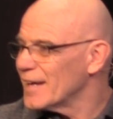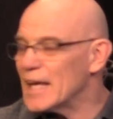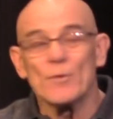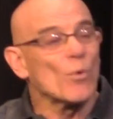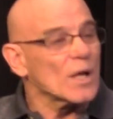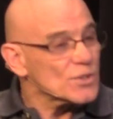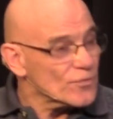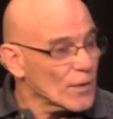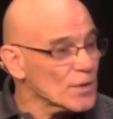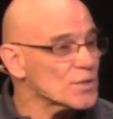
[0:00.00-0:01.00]
He
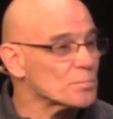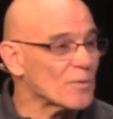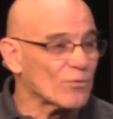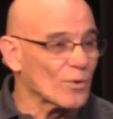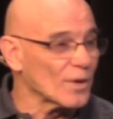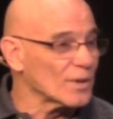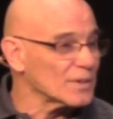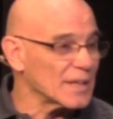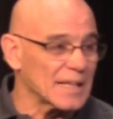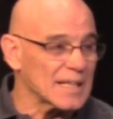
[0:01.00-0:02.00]
was first before
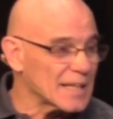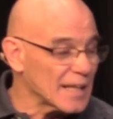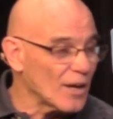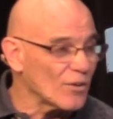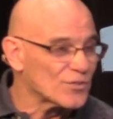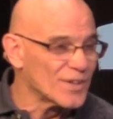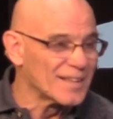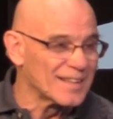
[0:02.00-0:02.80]
anything else.